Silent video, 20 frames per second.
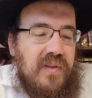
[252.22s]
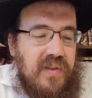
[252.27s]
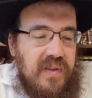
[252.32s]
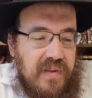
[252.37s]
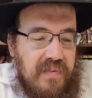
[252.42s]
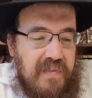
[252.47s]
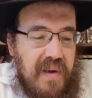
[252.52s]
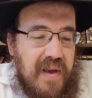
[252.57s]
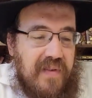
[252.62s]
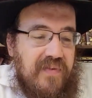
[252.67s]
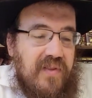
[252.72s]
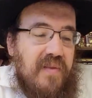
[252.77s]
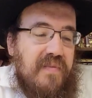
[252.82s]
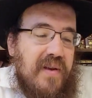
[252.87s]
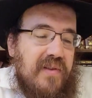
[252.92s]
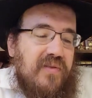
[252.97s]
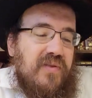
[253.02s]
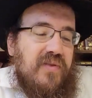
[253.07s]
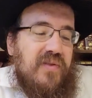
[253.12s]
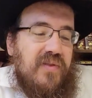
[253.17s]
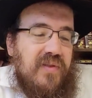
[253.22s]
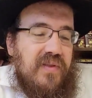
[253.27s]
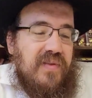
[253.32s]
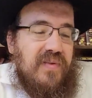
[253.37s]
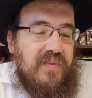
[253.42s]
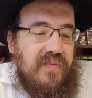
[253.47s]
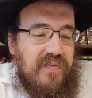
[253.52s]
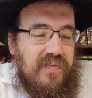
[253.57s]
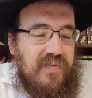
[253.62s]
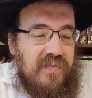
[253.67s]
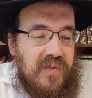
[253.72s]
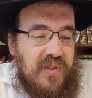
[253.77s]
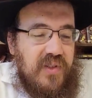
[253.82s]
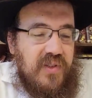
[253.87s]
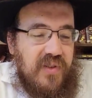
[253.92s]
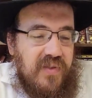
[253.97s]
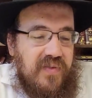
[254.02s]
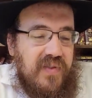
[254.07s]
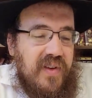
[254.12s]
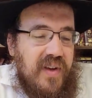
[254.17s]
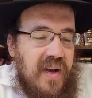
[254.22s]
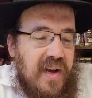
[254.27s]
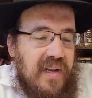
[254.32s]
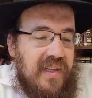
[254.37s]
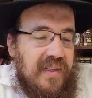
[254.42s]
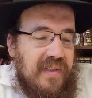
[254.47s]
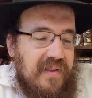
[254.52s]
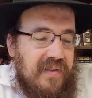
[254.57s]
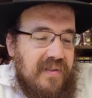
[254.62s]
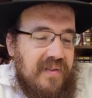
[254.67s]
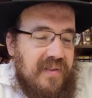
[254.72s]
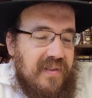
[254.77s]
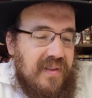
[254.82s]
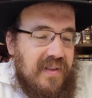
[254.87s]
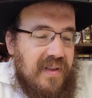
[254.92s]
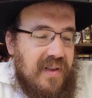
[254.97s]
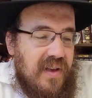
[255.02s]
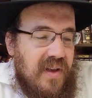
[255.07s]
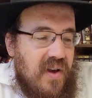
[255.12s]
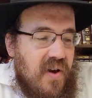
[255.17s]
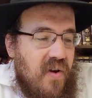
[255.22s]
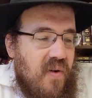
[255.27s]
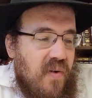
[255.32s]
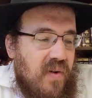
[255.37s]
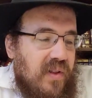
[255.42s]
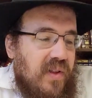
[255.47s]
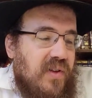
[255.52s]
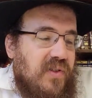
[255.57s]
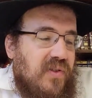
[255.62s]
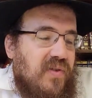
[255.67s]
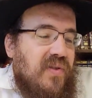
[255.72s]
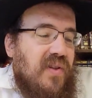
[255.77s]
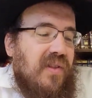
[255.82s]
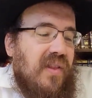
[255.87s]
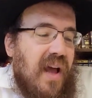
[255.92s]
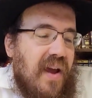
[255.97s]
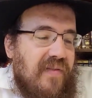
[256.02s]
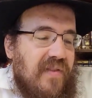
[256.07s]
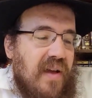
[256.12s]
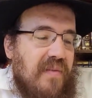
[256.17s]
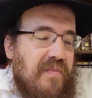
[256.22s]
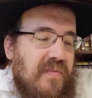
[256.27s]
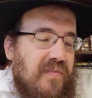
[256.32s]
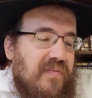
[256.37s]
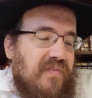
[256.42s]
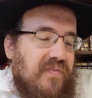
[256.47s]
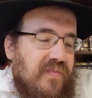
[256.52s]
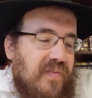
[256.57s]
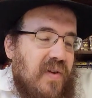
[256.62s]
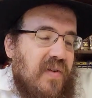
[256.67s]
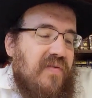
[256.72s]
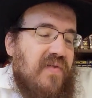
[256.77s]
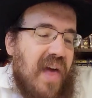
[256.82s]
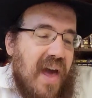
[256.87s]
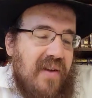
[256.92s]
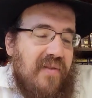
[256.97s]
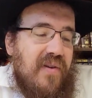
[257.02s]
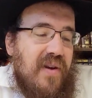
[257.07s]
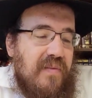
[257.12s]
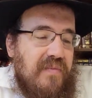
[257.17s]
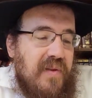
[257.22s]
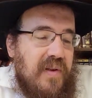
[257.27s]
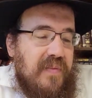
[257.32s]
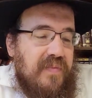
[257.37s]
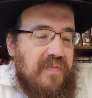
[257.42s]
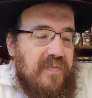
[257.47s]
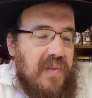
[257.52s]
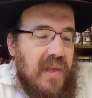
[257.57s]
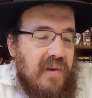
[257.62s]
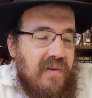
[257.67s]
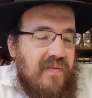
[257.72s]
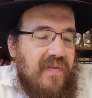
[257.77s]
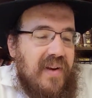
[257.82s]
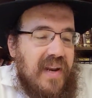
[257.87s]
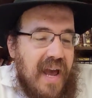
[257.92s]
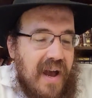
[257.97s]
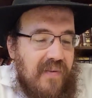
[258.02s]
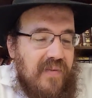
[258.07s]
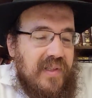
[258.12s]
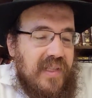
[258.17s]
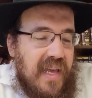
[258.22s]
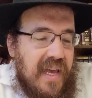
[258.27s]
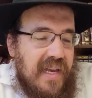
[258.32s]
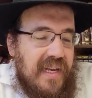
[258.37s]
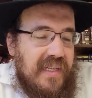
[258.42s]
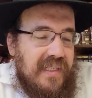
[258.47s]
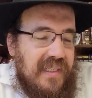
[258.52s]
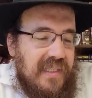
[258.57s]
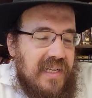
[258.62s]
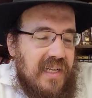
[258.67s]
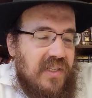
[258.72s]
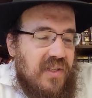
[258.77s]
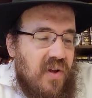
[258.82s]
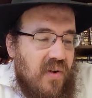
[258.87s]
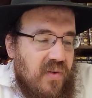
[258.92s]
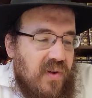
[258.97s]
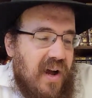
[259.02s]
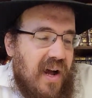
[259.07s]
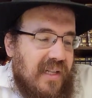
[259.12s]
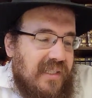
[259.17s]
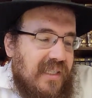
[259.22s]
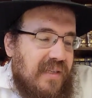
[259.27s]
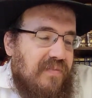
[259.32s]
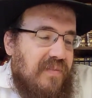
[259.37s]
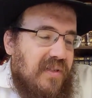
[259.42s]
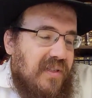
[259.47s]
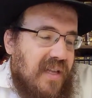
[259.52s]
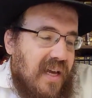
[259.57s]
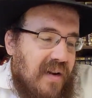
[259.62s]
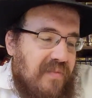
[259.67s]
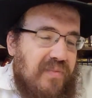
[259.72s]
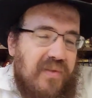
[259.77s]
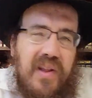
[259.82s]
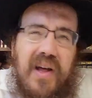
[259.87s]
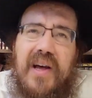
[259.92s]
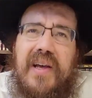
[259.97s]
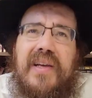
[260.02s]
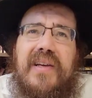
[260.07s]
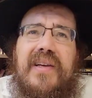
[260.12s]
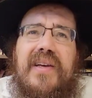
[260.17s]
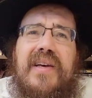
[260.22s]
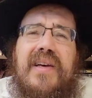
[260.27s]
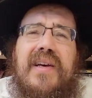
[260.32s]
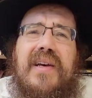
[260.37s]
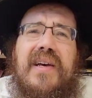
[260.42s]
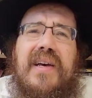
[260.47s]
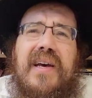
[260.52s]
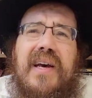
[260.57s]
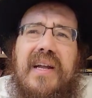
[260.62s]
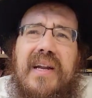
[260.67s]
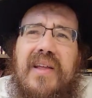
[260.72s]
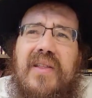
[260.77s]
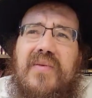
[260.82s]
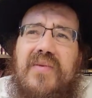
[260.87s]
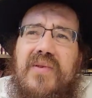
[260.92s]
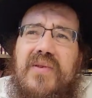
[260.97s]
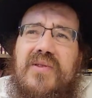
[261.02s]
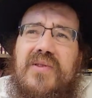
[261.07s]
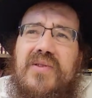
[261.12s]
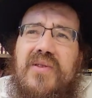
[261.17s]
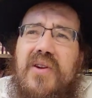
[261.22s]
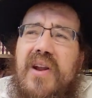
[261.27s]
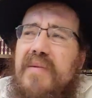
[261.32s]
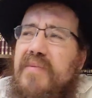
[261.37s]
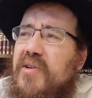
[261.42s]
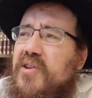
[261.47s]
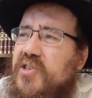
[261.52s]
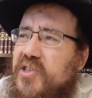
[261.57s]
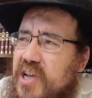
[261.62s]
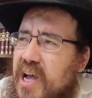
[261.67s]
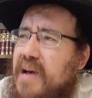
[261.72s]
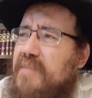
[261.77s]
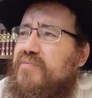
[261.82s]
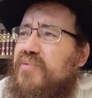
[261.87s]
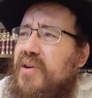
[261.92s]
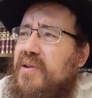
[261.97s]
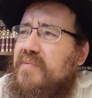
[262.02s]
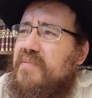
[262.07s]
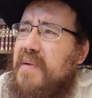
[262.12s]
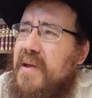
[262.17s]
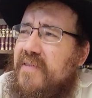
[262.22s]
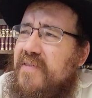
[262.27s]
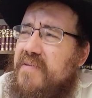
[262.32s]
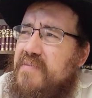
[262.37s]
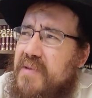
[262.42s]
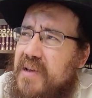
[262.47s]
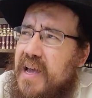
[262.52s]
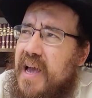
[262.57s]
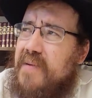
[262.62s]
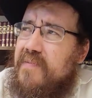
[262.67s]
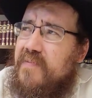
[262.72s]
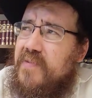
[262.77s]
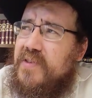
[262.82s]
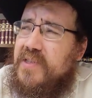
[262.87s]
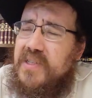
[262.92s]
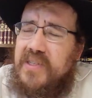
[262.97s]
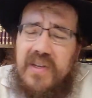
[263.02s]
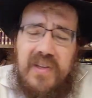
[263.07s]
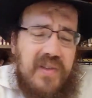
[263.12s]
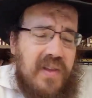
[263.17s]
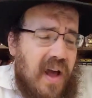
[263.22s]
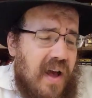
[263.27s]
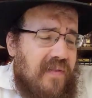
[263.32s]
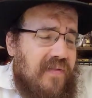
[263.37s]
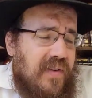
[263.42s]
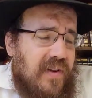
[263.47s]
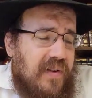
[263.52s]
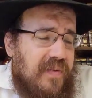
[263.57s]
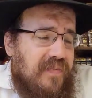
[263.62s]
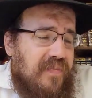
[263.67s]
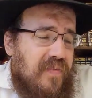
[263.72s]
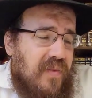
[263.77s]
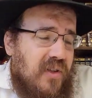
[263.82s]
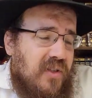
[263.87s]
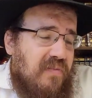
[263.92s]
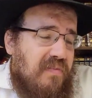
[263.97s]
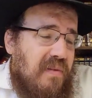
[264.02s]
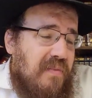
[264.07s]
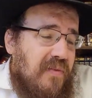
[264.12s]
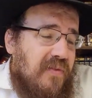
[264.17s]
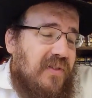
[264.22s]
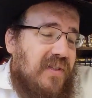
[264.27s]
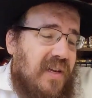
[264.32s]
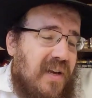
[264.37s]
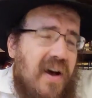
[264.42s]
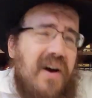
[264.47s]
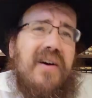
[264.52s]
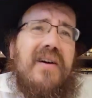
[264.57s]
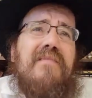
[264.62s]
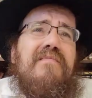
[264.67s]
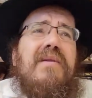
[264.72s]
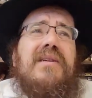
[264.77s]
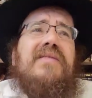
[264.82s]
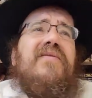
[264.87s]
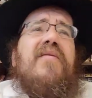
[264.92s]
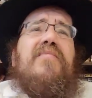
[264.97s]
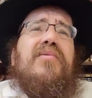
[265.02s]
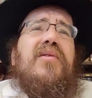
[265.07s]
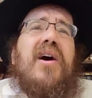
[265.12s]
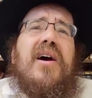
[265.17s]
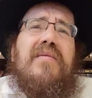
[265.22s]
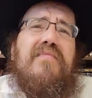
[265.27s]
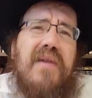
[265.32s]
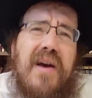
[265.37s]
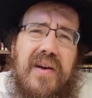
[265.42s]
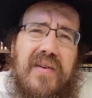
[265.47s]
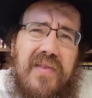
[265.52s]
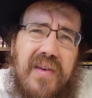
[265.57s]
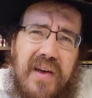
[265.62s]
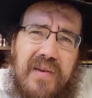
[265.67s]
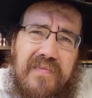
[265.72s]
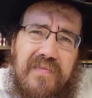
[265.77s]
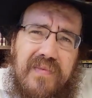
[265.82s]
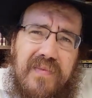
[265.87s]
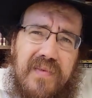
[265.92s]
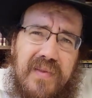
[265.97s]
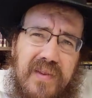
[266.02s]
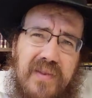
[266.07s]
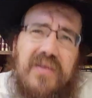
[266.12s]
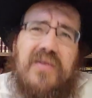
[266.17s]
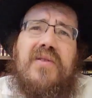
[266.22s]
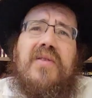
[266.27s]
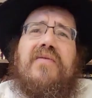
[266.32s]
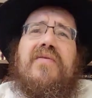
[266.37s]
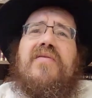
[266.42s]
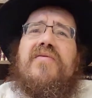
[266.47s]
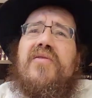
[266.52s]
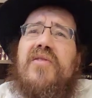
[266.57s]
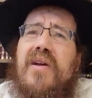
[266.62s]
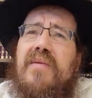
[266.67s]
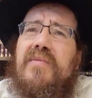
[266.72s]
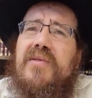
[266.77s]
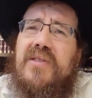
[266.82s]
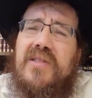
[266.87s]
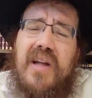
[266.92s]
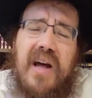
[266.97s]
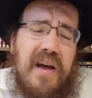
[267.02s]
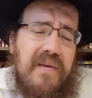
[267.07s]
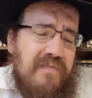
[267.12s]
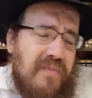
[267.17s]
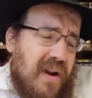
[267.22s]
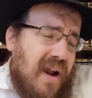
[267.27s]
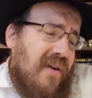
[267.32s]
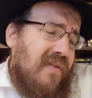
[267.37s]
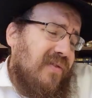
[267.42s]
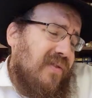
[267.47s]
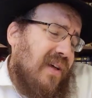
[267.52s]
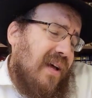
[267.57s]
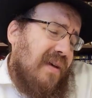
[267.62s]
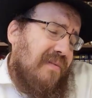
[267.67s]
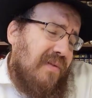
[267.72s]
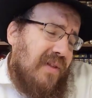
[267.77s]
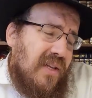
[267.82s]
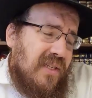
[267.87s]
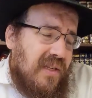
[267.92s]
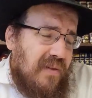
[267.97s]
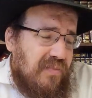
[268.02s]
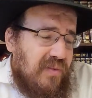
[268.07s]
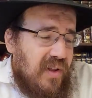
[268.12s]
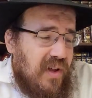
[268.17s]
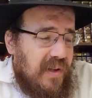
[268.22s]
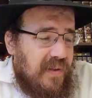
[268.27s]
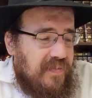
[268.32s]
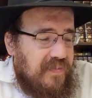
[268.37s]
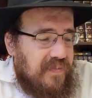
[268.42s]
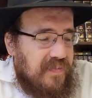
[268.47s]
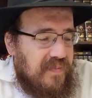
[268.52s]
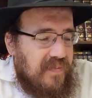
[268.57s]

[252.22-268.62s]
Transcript: a pamphlet about serving God, or at least during the lifetime of that Rebbe. However, nowadays, since the whole concept does not apply, in other words, the Rebbe Rashab put a very big emphasis on davening. So people will say, it must have applied back then, in the fifth Rebbe's time. But in our time, it doesn't apply.